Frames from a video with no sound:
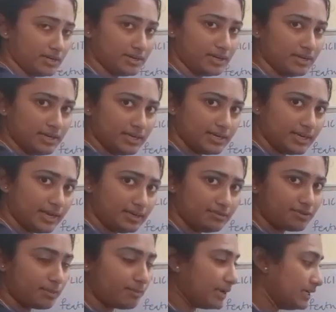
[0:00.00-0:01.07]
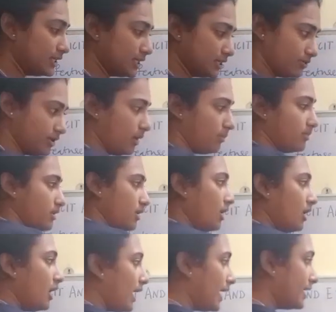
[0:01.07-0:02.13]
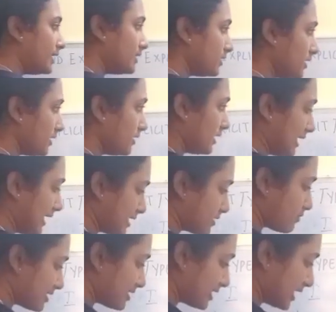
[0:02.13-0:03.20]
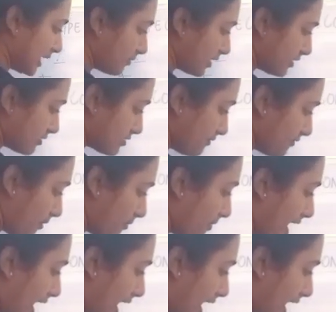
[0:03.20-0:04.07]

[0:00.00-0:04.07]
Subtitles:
it, right, from int to double. And in explicit type conversion, from